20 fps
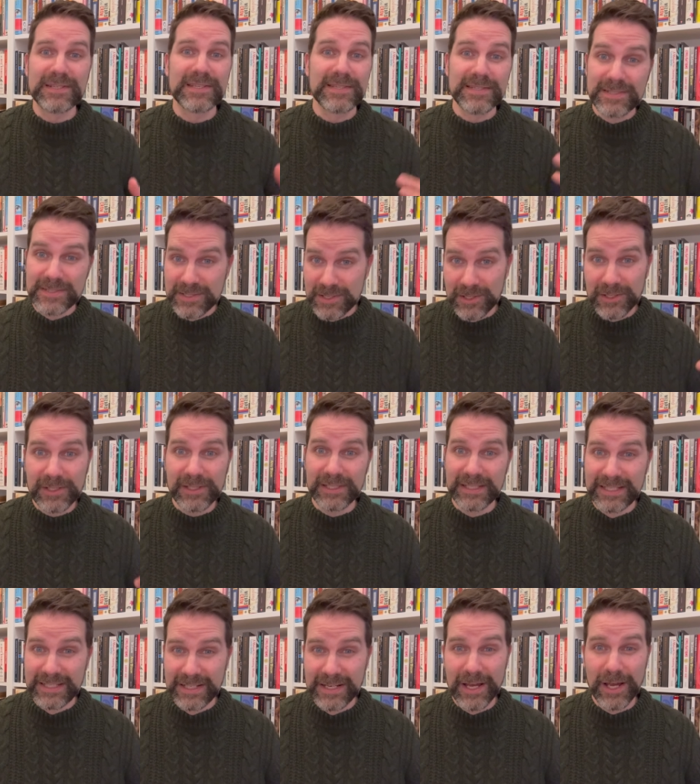
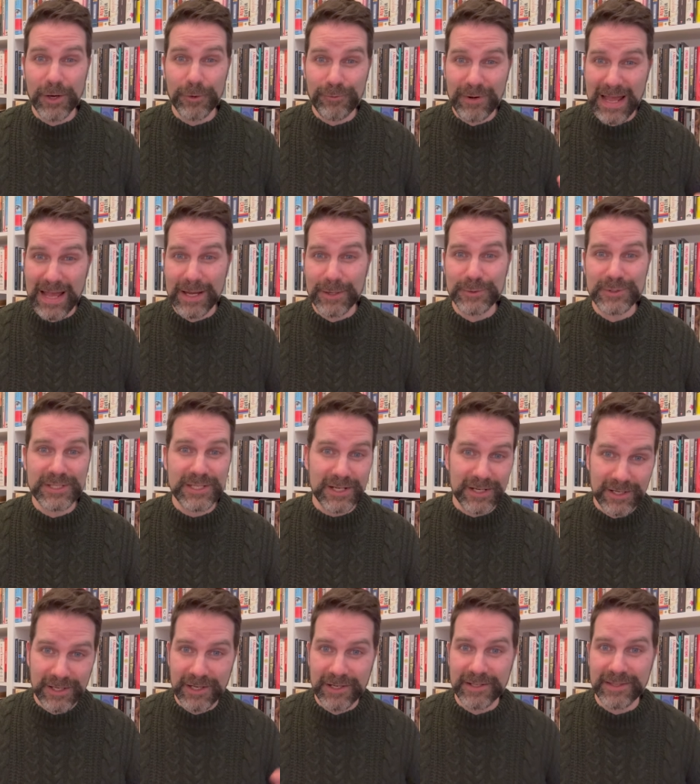circling around
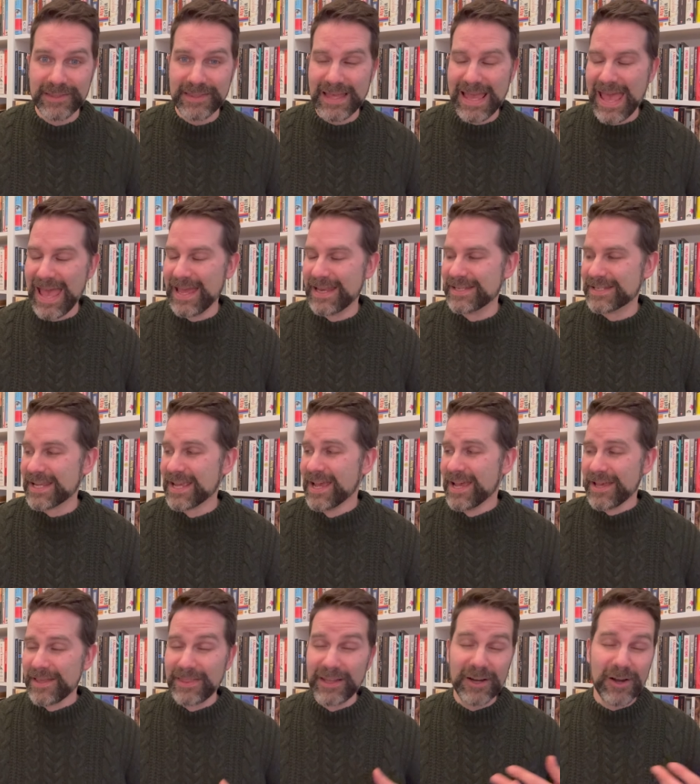Earth and
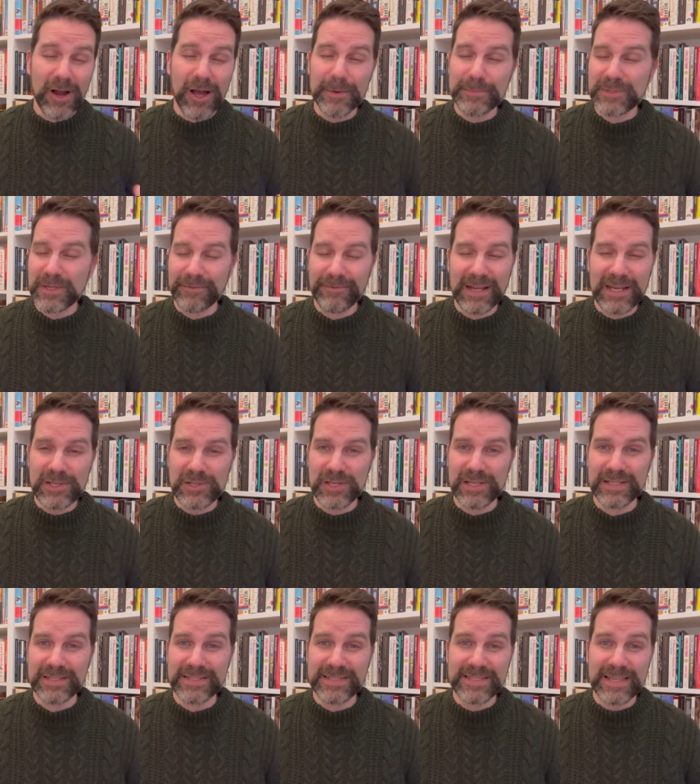their
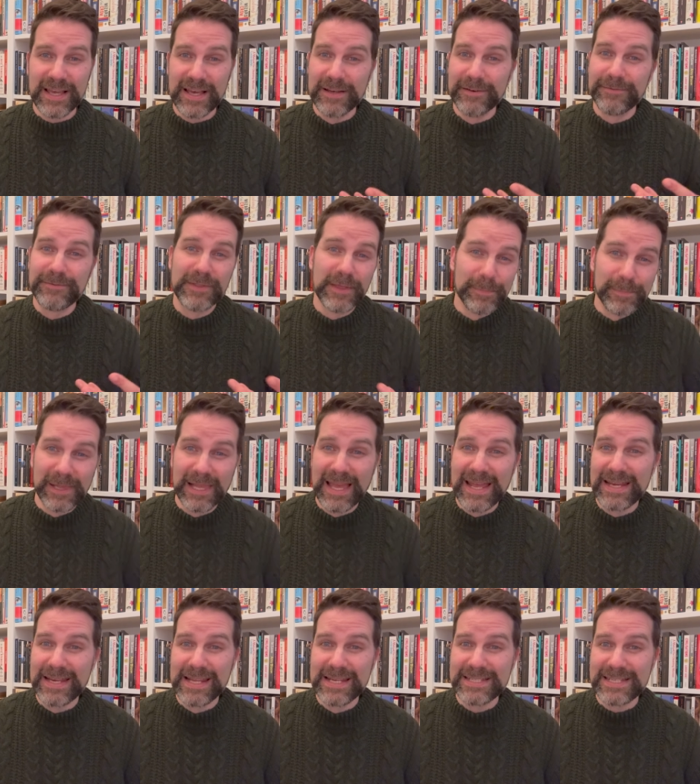observations of the
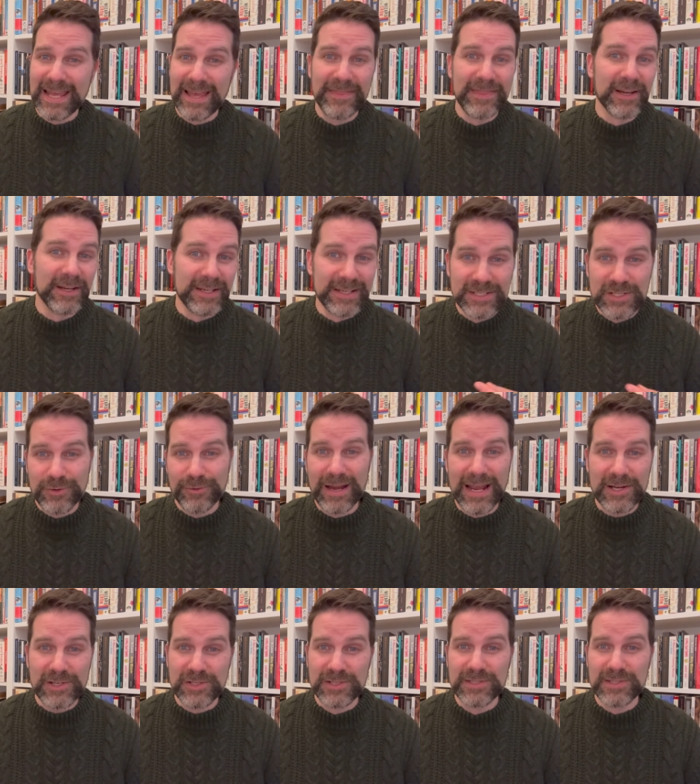planet and their
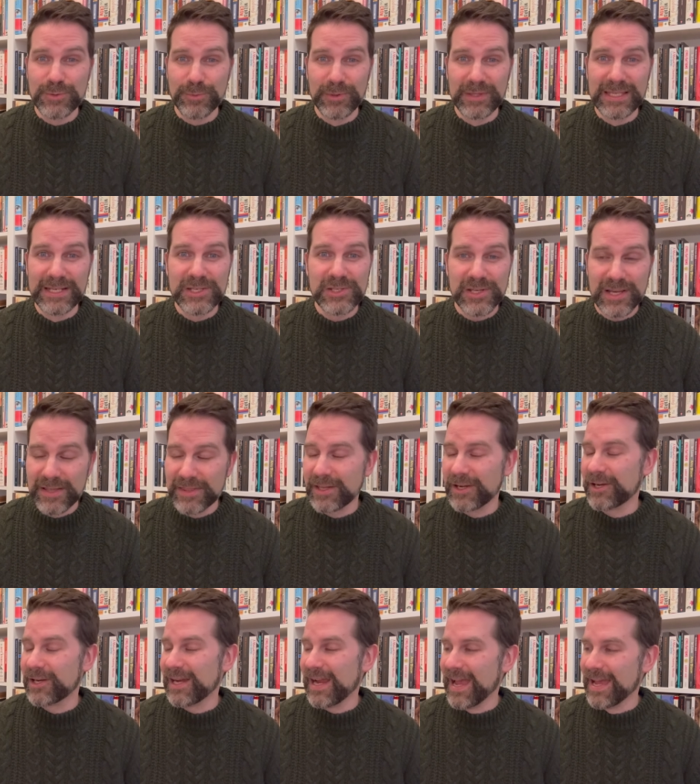interaction reflections with each
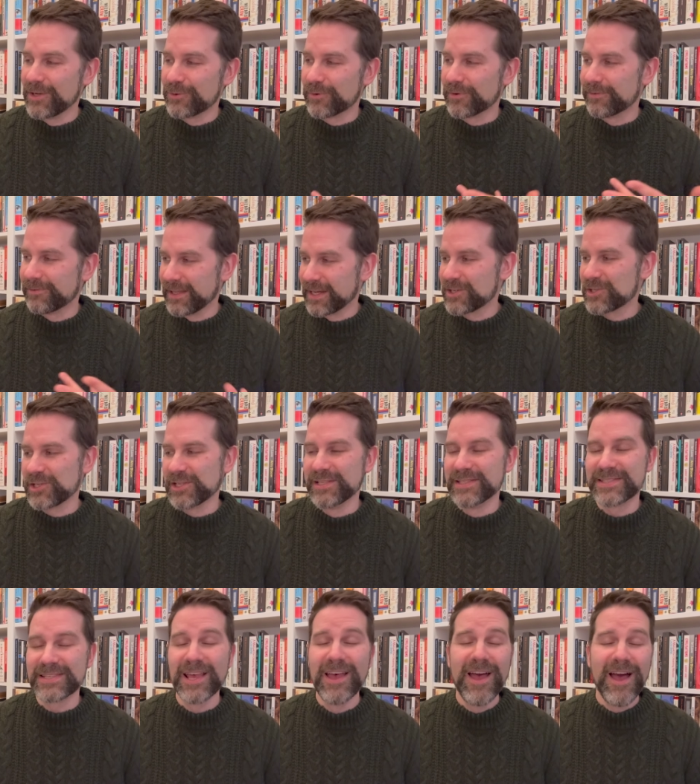other and
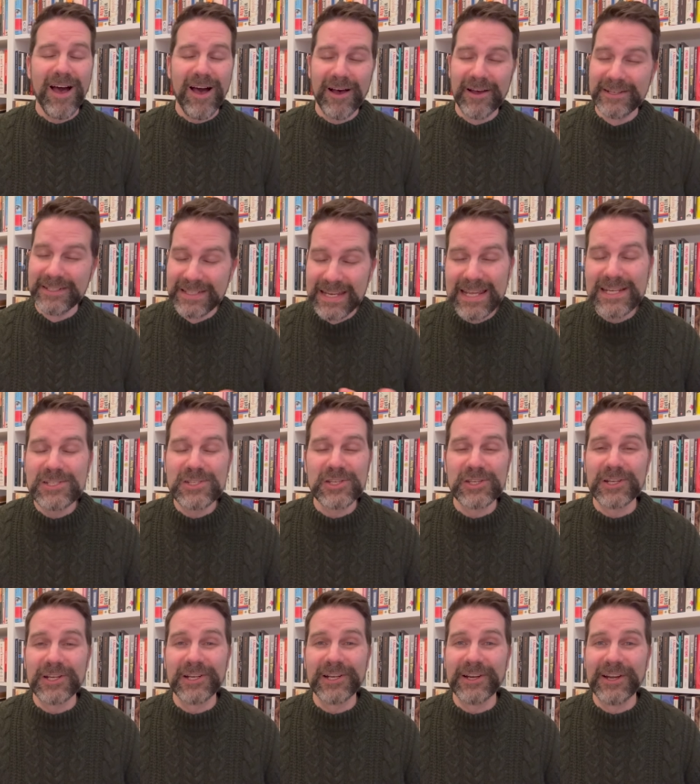reflections on
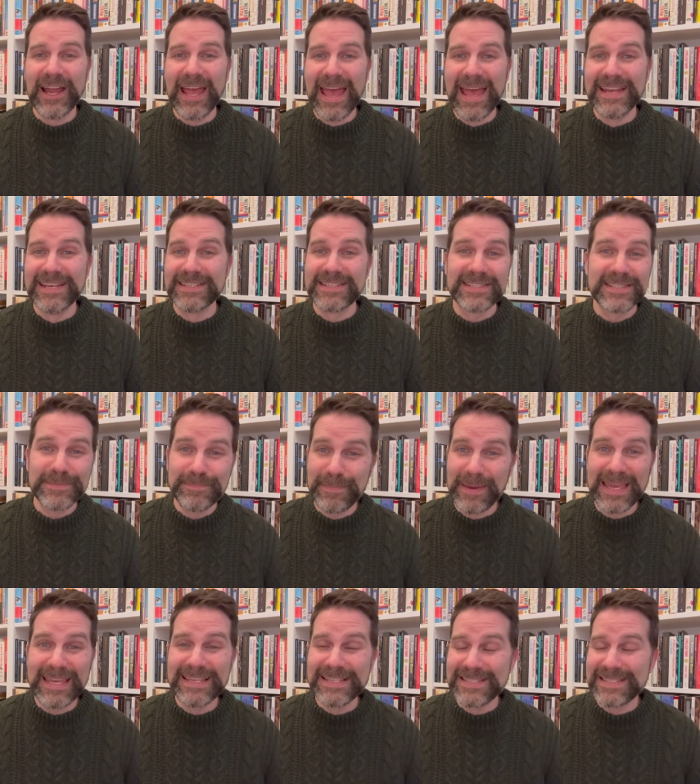nature and
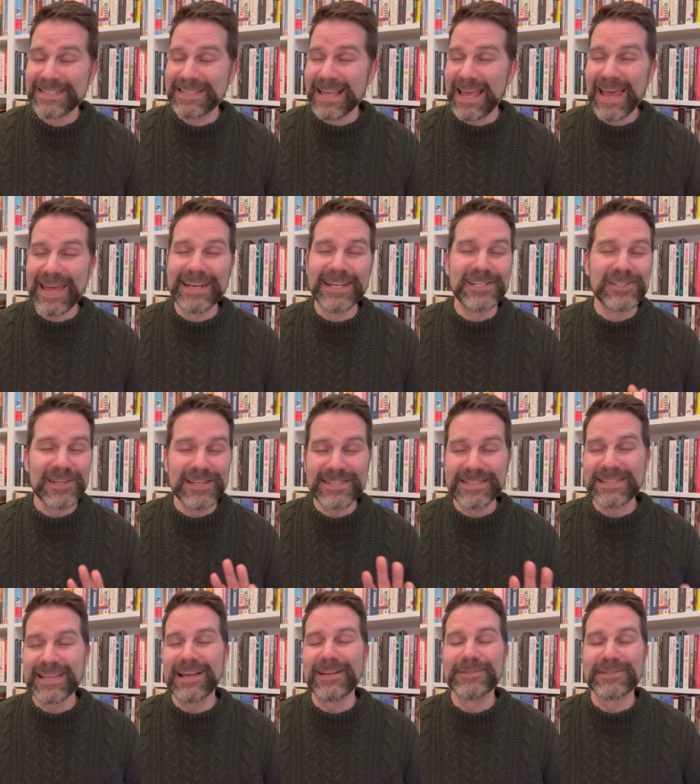space. And it just
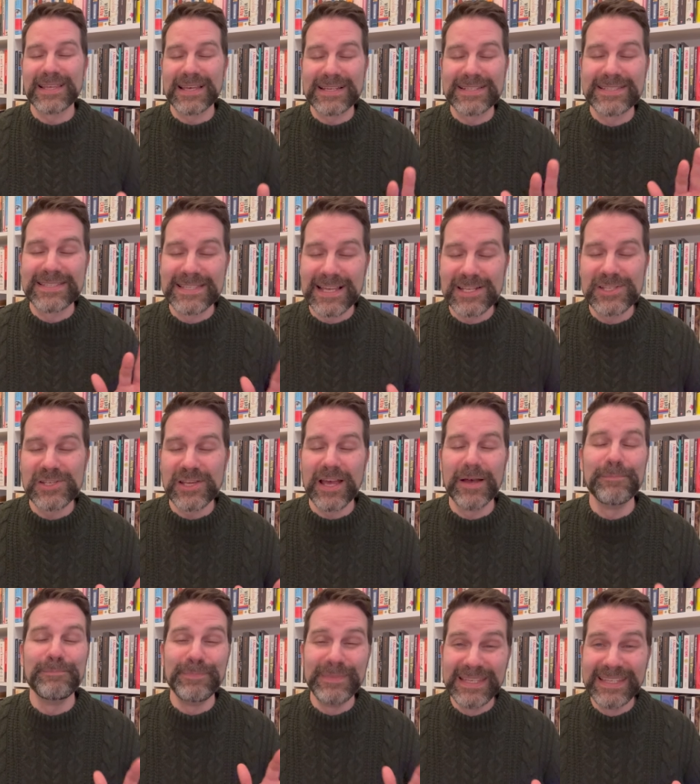sounds like such a
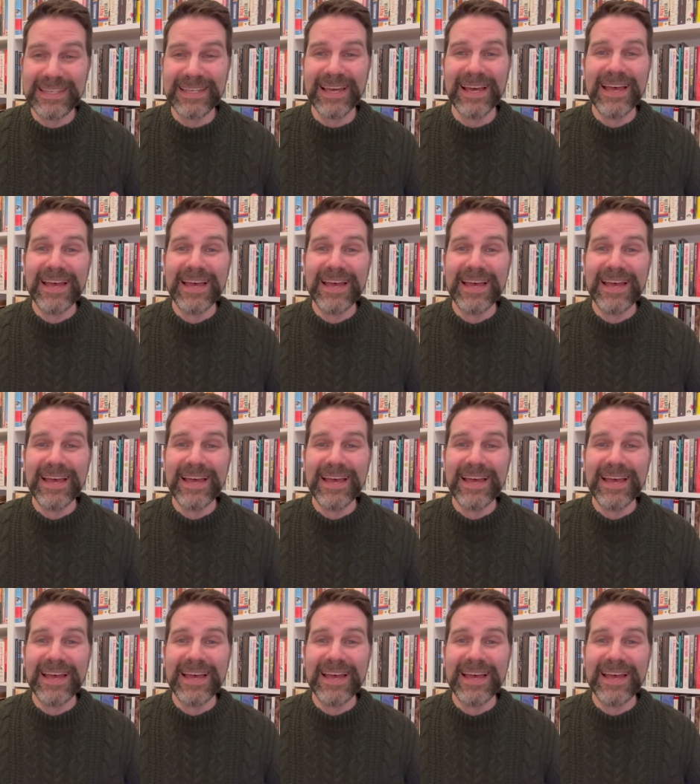me